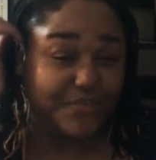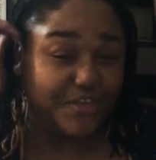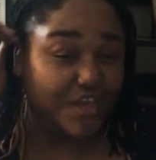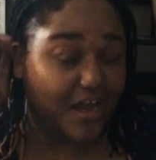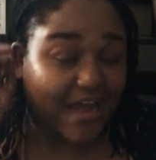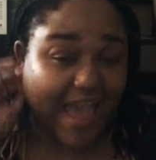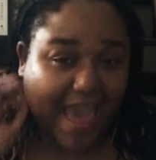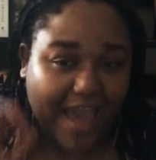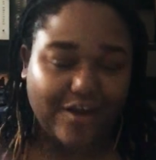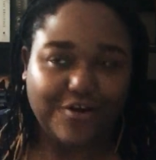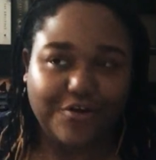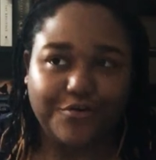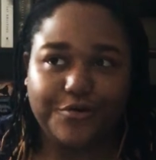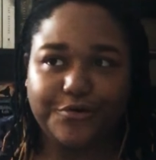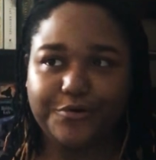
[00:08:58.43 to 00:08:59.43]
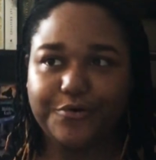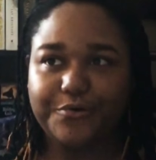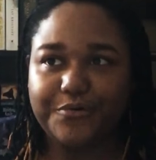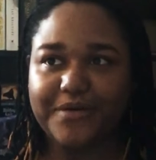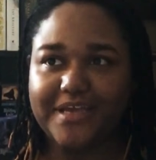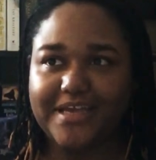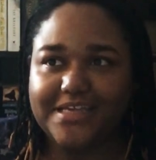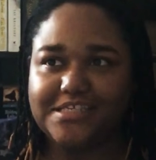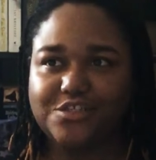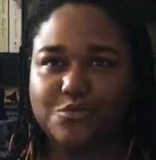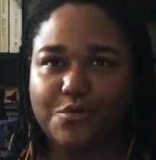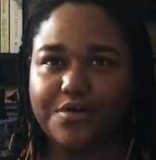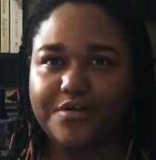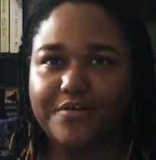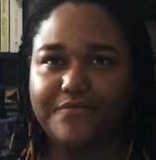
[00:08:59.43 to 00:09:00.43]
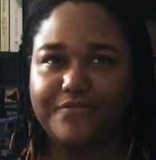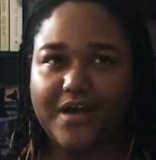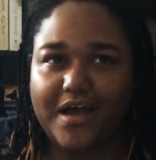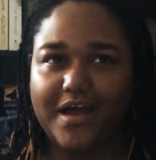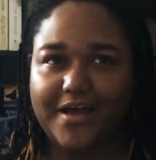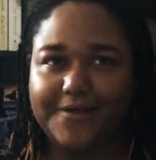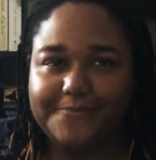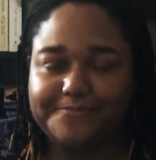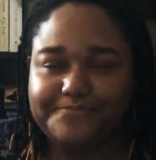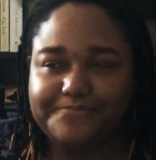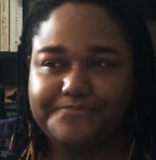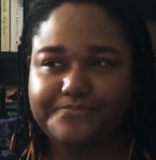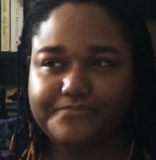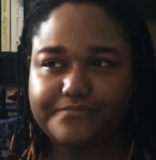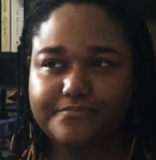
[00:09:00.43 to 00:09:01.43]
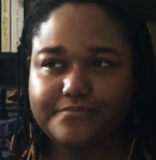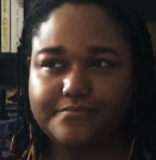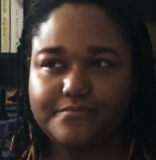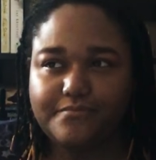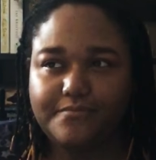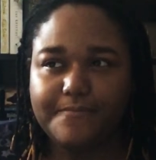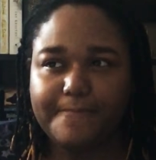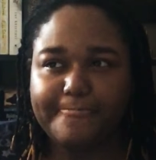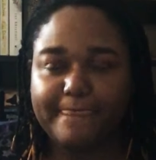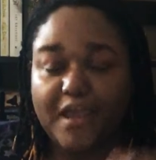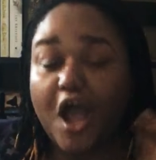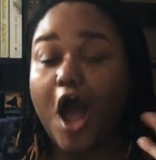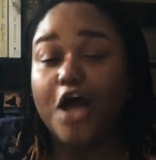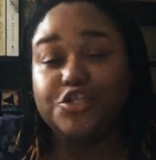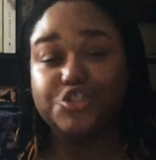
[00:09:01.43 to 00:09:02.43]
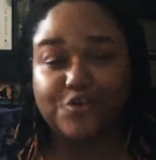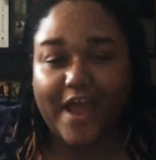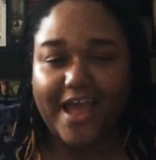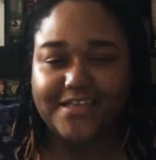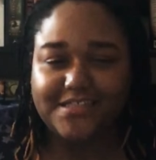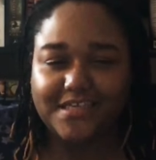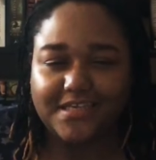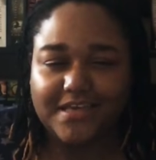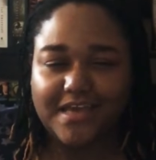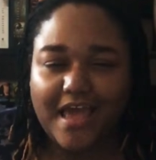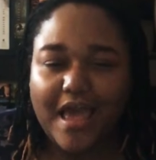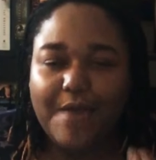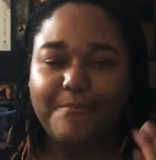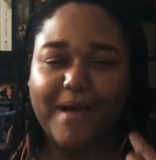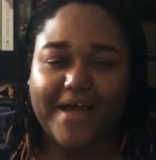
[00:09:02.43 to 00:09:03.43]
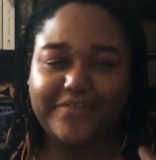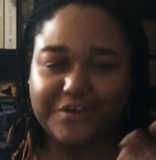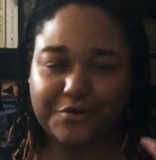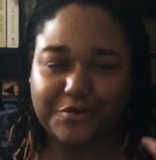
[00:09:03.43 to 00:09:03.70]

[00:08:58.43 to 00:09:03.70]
young hacker who is sort of contracted by the